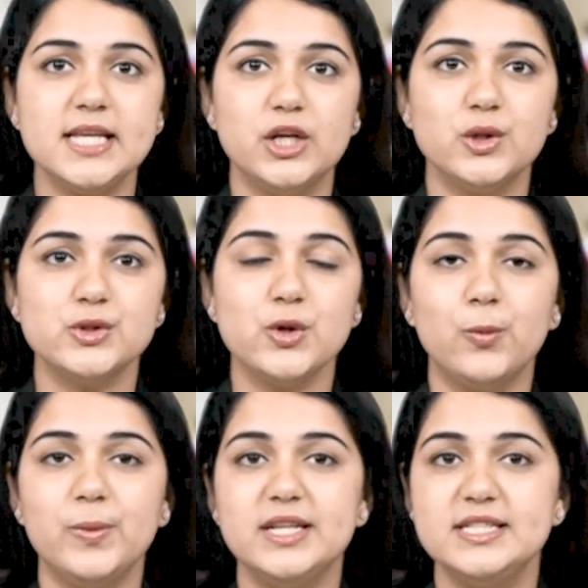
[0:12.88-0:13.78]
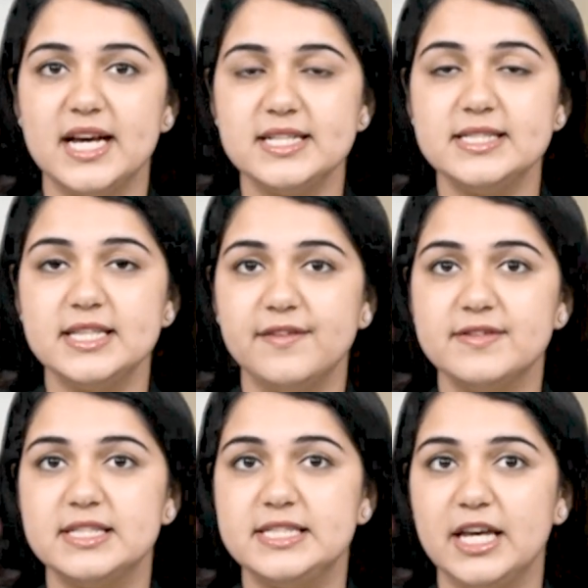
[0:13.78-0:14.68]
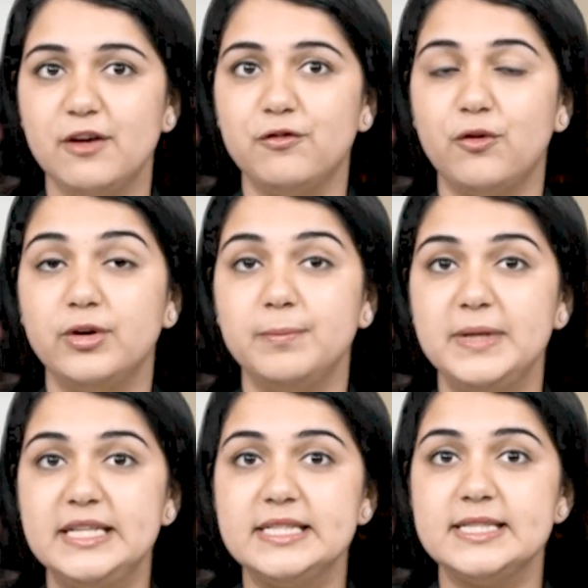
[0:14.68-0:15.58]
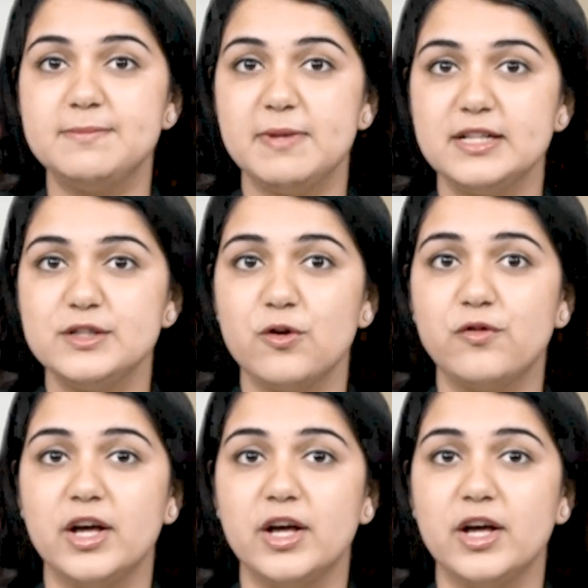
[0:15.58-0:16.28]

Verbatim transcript: endoscopic test saves the day for repeated spells of